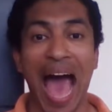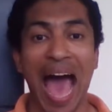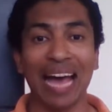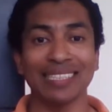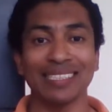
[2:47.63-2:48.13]

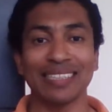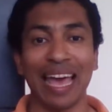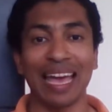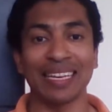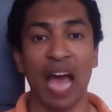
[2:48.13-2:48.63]
as
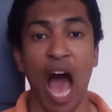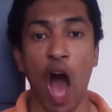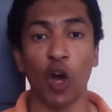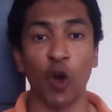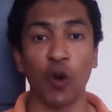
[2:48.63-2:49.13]
it
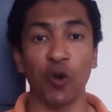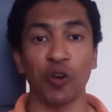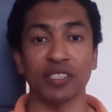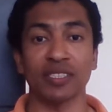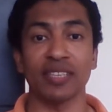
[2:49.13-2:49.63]

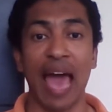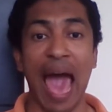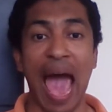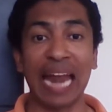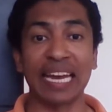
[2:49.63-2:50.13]
occurs
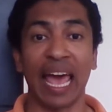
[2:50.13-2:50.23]
at